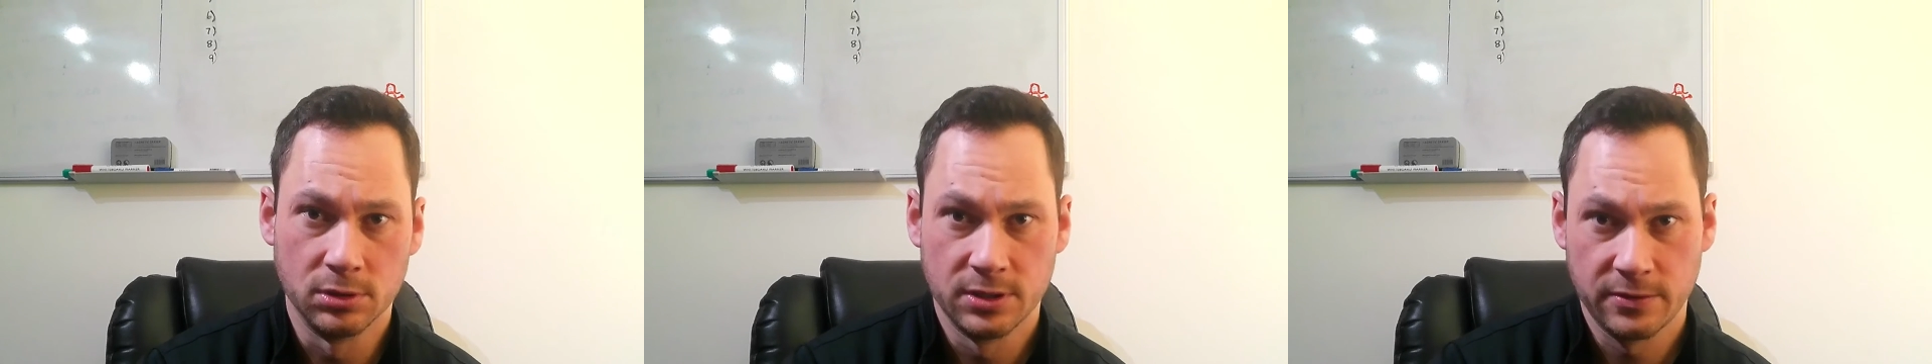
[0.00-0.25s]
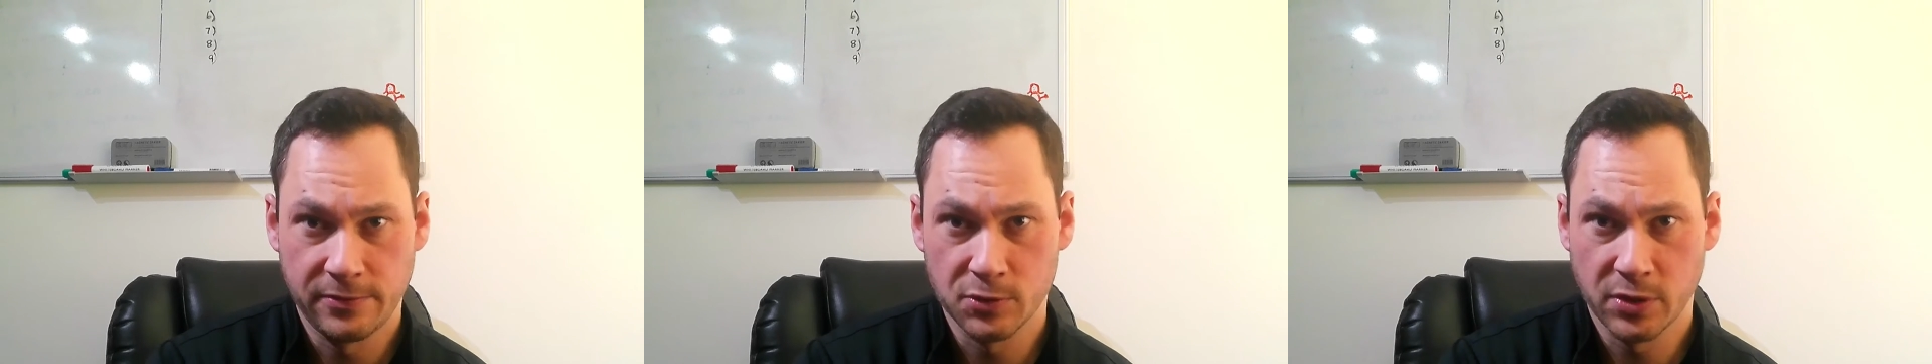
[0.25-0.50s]

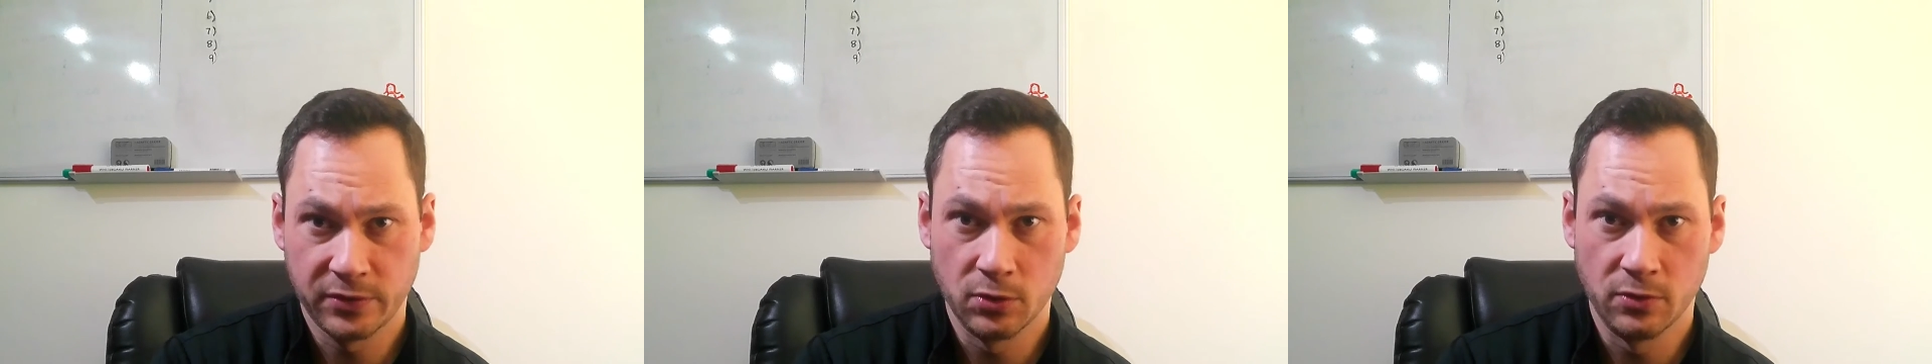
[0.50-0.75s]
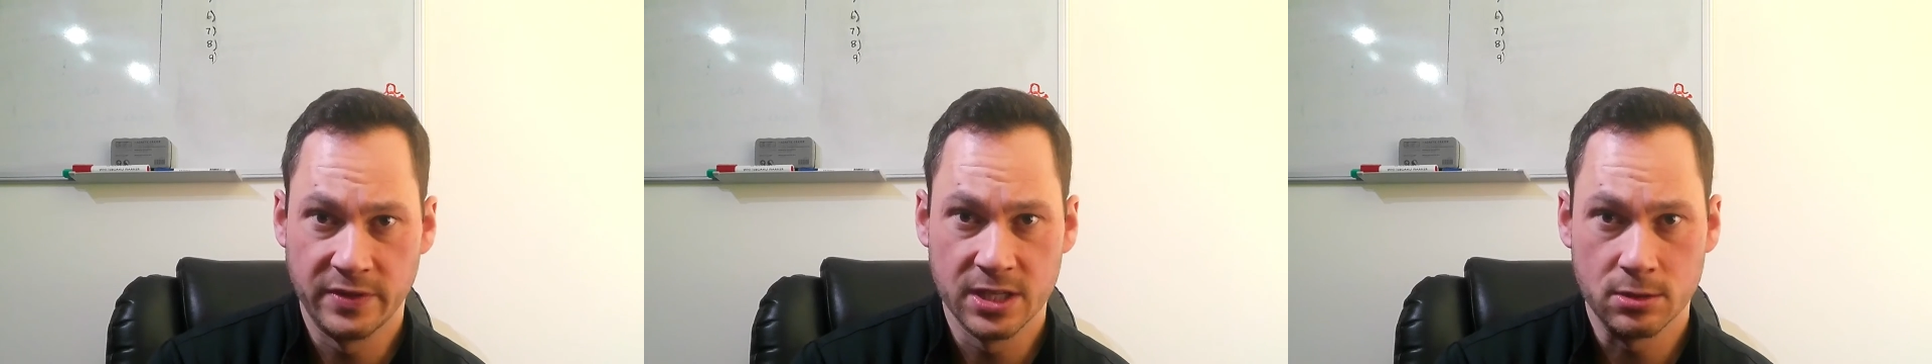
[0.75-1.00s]
fossil fuel
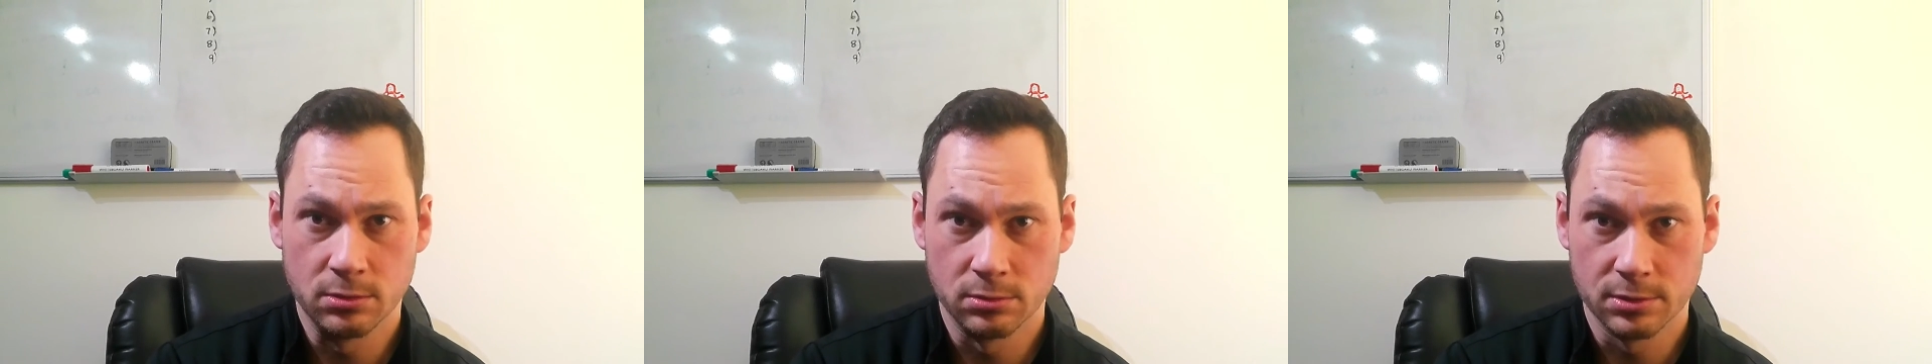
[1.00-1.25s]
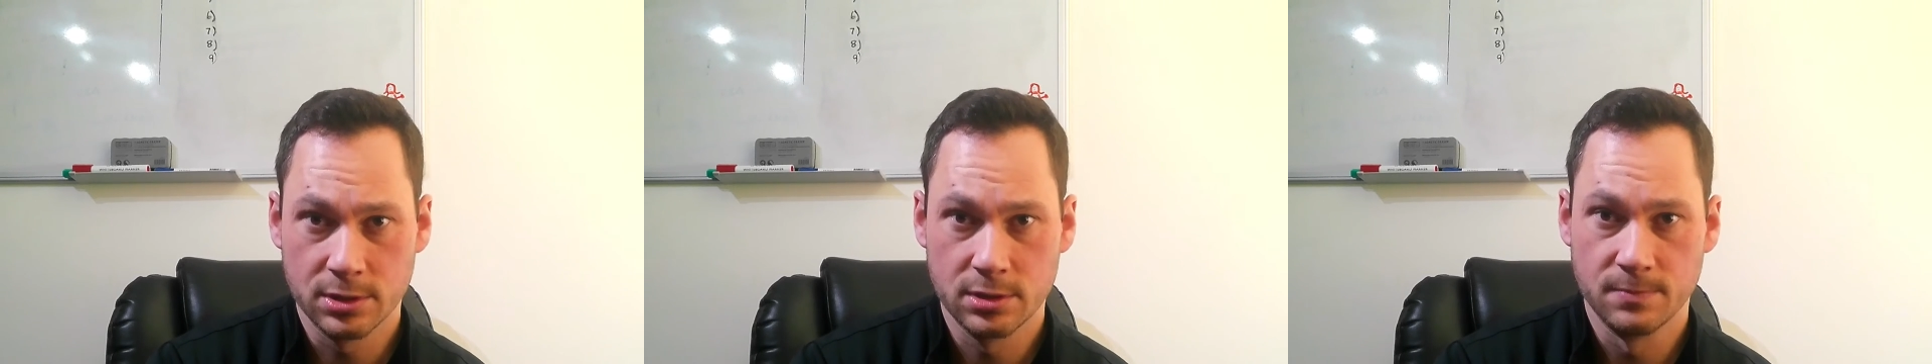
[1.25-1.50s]

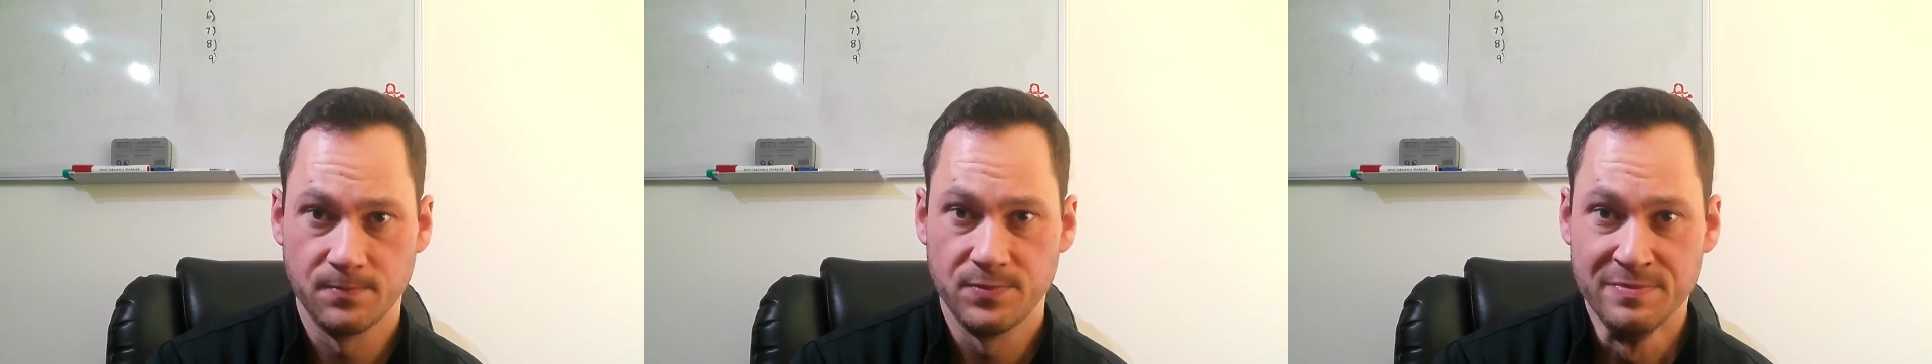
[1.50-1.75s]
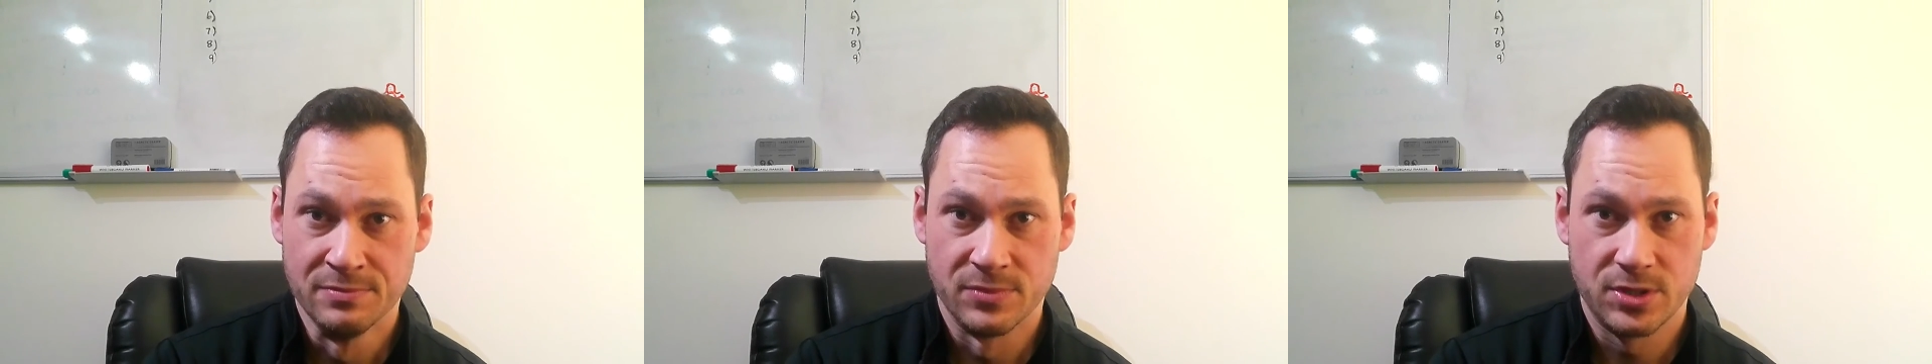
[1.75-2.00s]
vehicles
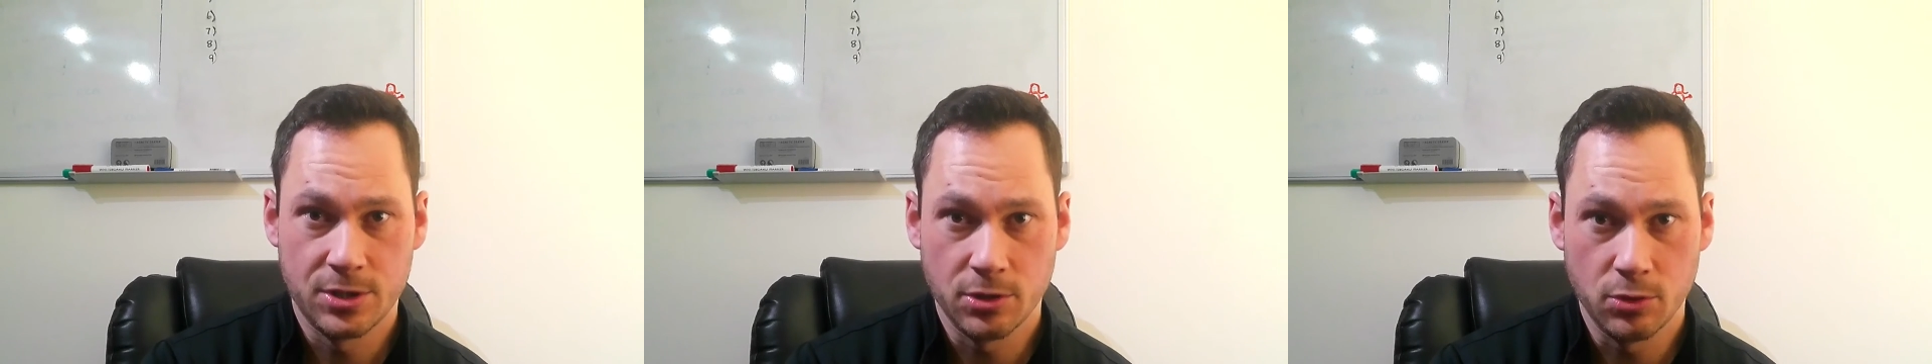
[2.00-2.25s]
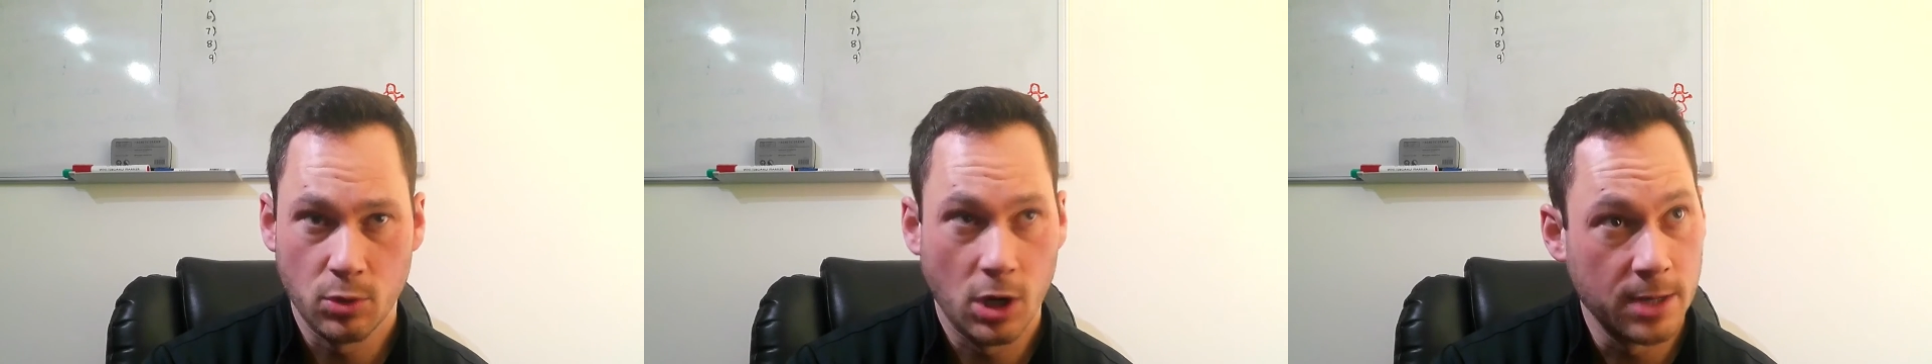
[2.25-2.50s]
to
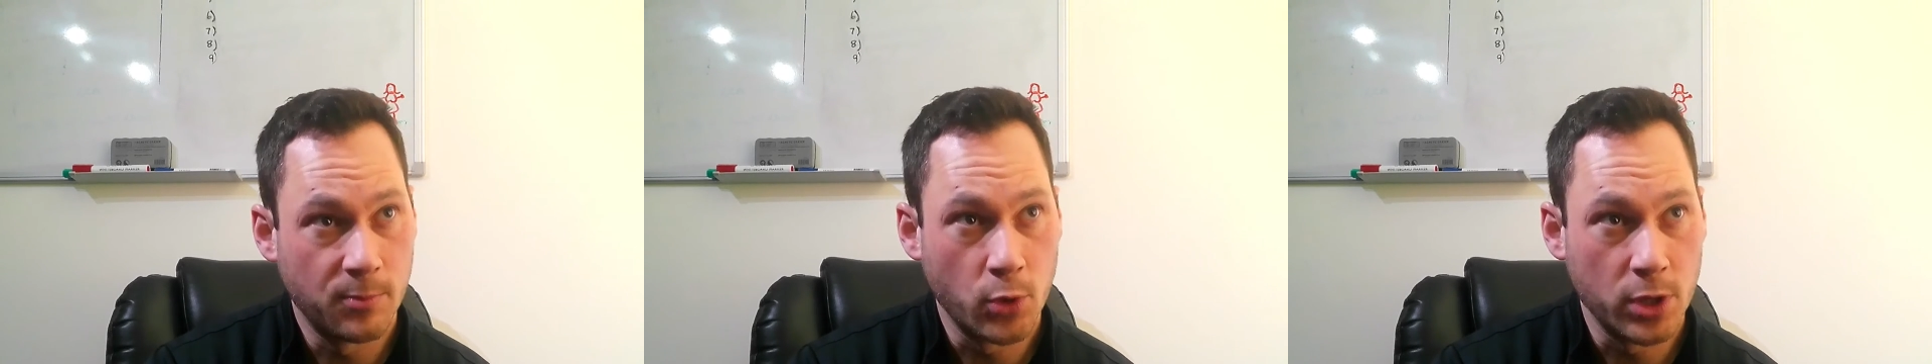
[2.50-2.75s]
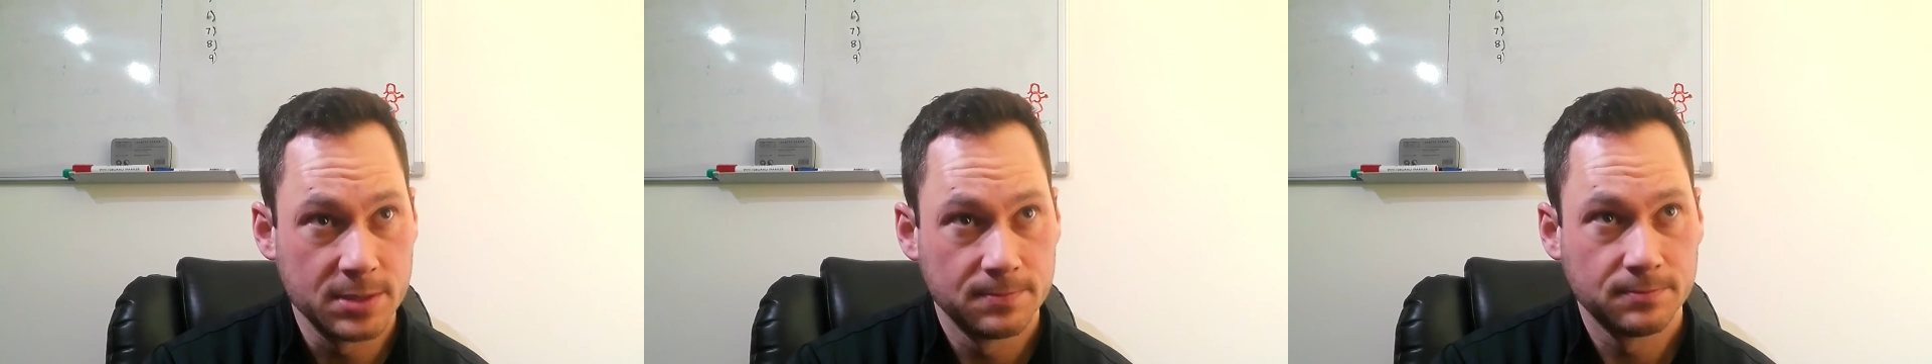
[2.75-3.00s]
hybrid